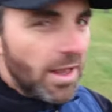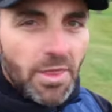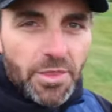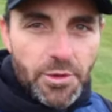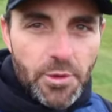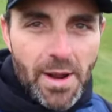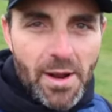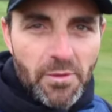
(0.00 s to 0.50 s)

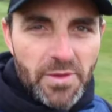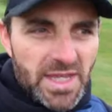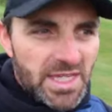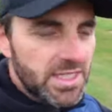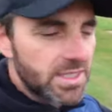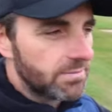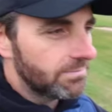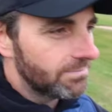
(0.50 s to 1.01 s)
throughout
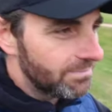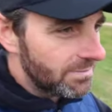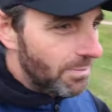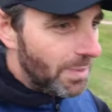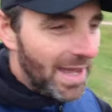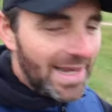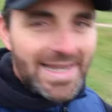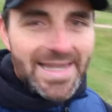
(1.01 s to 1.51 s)
this
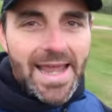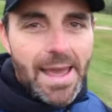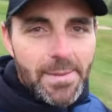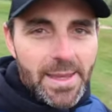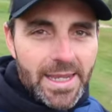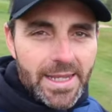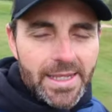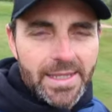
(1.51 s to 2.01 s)

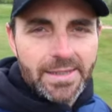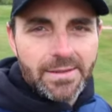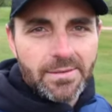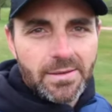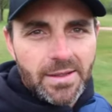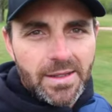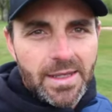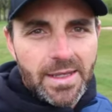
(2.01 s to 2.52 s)
pandemic.
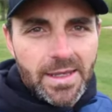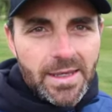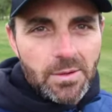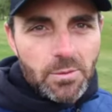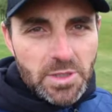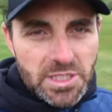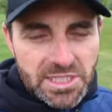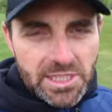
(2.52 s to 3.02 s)

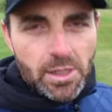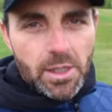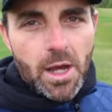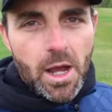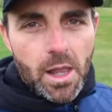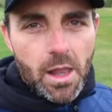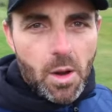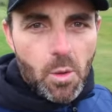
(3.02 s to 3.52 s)
We've still
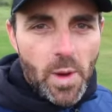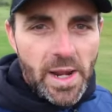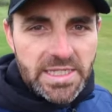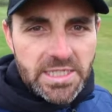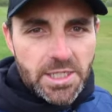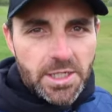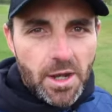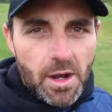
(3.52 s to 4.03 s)
got a long way
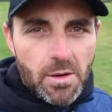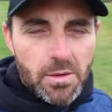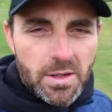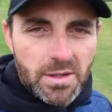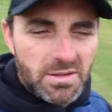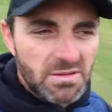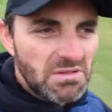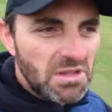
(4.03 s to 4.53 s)
to go.
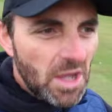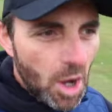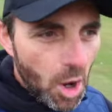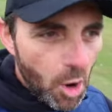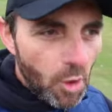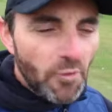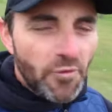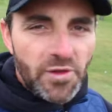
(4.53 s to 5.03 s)

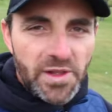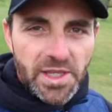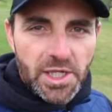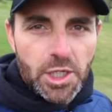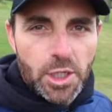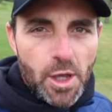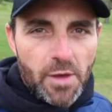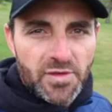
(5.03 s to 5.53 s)
Hopefully
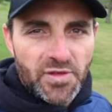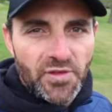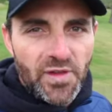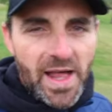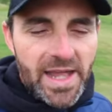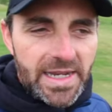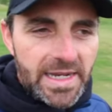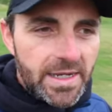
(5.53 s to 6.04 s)
the curve's
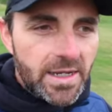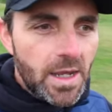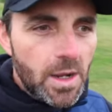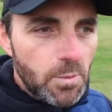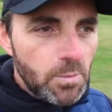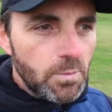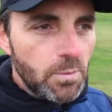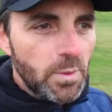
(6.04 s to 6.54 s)
flattening
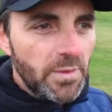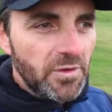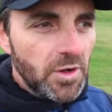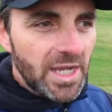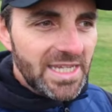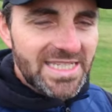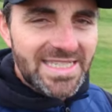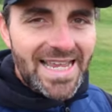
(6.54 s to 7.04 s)
and we've
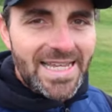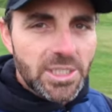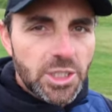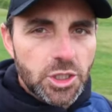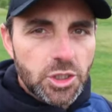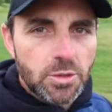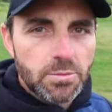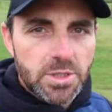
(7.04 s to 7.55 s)
got a sense
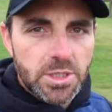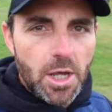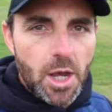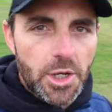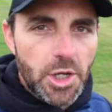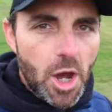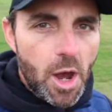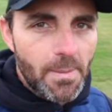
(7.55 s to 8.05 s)
of some
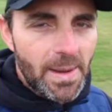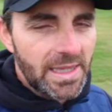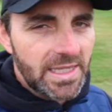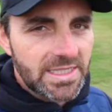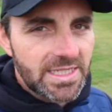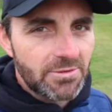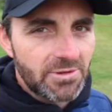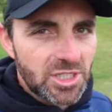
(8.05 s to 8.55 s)
sort of
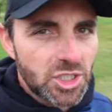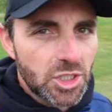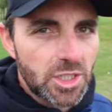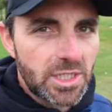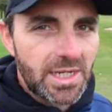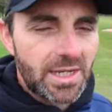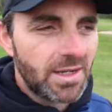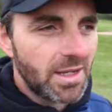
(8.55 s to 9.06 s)
normality
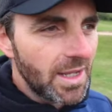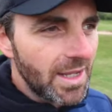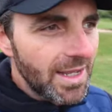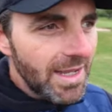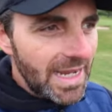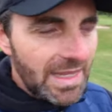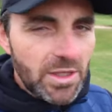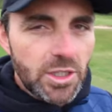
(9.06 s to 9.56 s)
returning
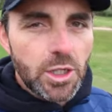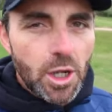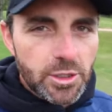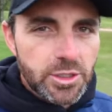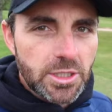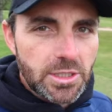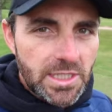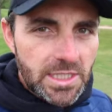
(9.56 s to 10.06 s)
in the
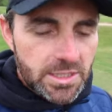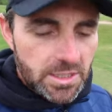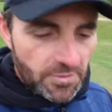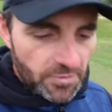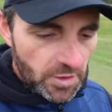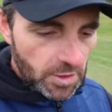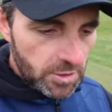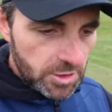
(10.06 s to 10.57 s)
not too
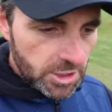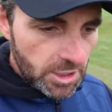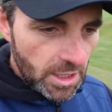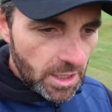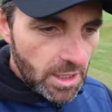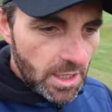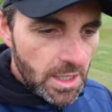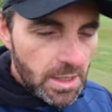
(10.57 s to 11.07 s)
distant
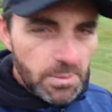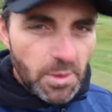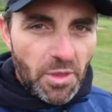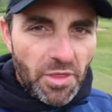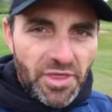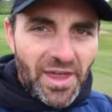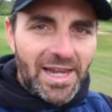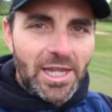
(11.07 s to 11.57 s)
future.
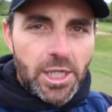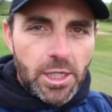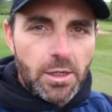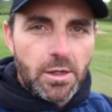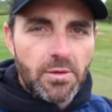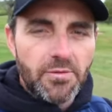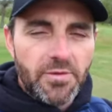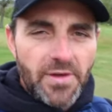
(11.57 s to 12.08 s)
But thank
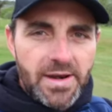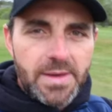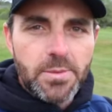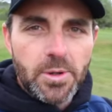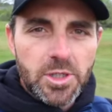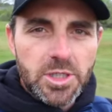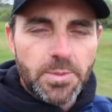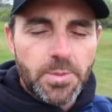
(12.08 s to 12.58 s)
you very
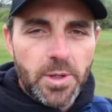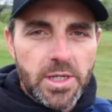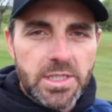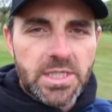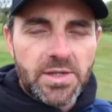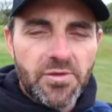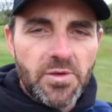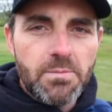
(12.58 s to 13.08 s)
much
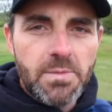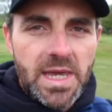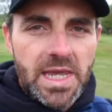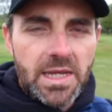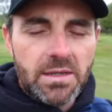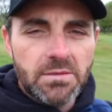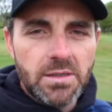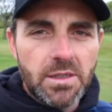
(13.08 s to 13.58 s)
personally from
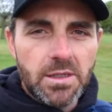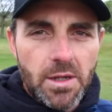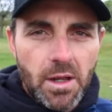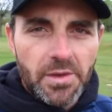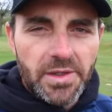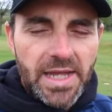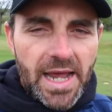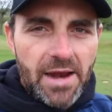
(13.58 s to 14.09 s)
me and
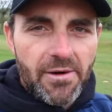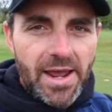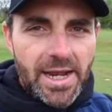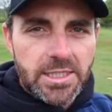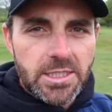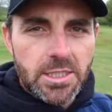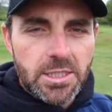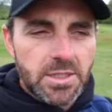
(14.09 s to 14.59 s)
all the
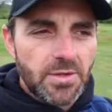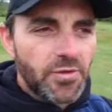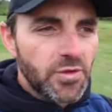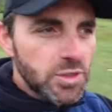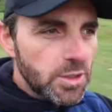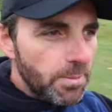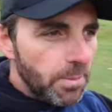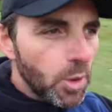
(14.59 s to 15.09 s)
directors
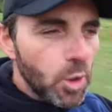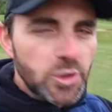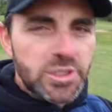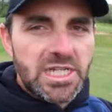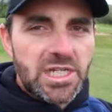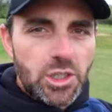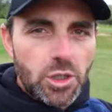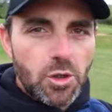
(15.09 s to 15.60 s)
for
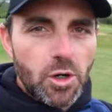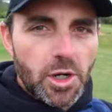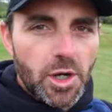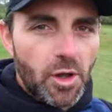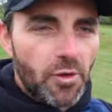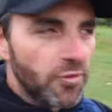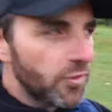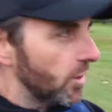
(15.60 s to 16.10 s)
supporting your
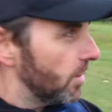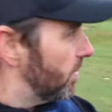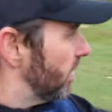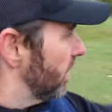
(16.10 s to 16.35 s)
golf club.